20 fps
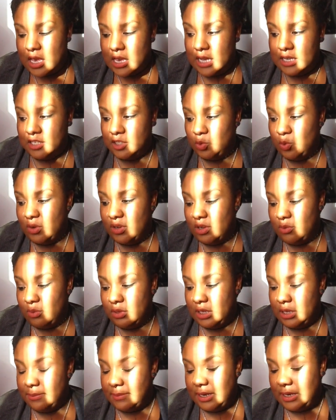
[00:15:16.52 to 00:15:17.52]
I just wanted to
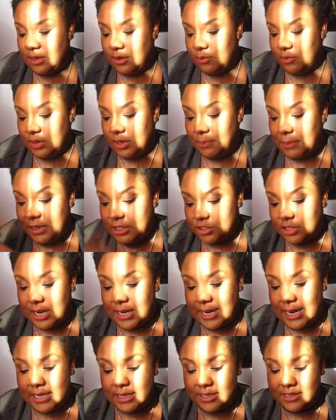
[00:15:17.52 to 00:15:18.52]
really make sure I
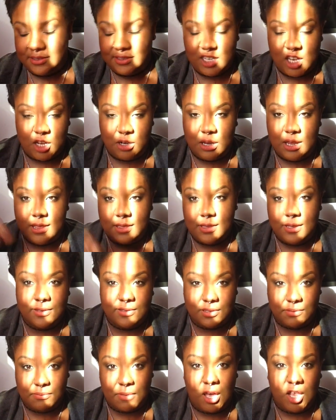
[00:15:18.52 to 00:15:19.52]
got this done in
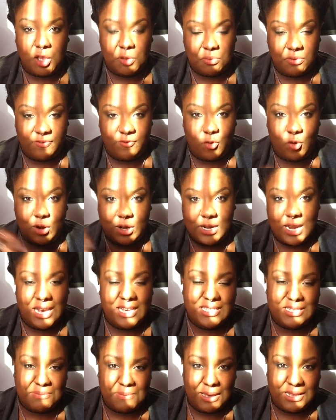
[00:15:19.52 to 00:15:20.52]
this month before
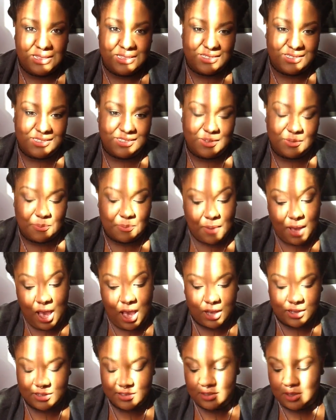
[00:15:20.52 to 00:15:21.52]
next month's
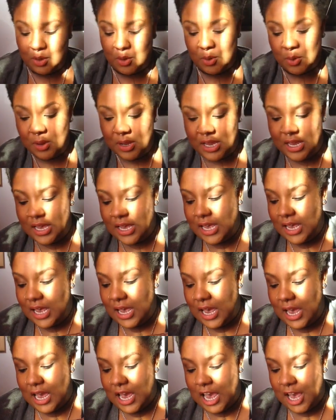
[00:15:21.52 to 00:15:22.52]
box. So
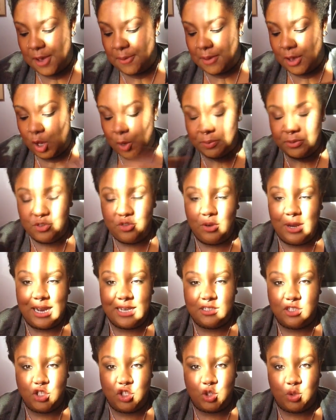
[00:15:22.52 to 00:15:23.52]
I hope that you
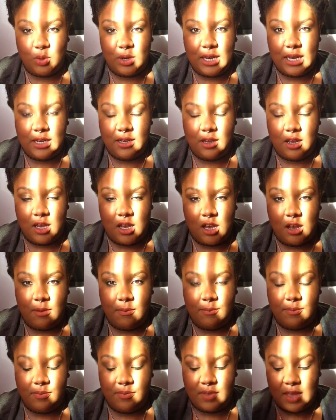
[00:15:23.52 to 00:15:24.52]
guys enjoyed
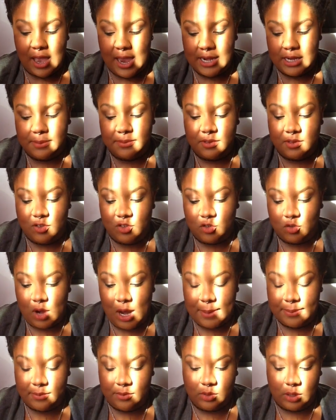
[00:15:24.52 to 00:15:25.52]
the items in the
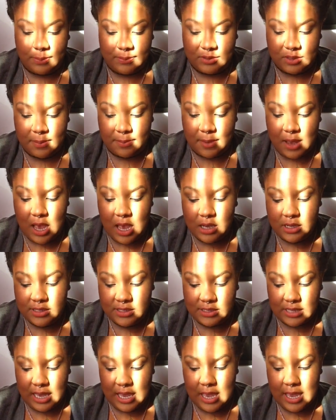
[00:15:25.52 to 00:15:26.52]
Scribe subscription
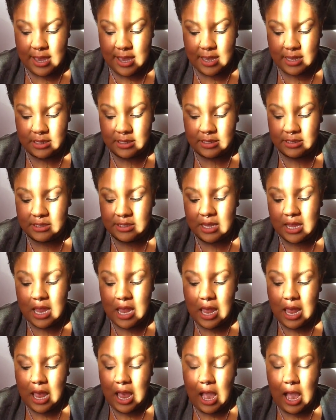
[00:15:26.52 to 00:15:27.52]
box, and
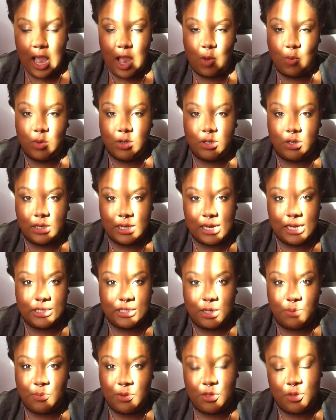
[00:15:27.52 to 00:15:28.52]
I will
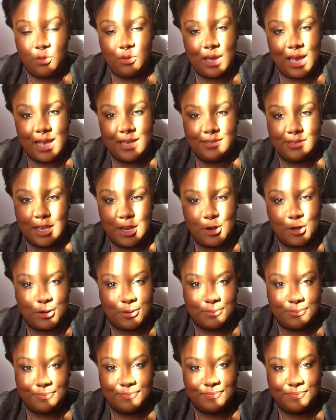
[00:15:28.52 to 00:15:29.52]
catch up with you guys later.
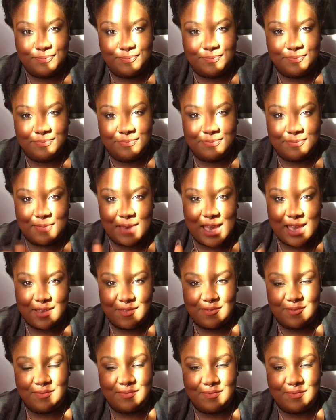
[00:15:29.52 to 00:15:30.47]
Bye.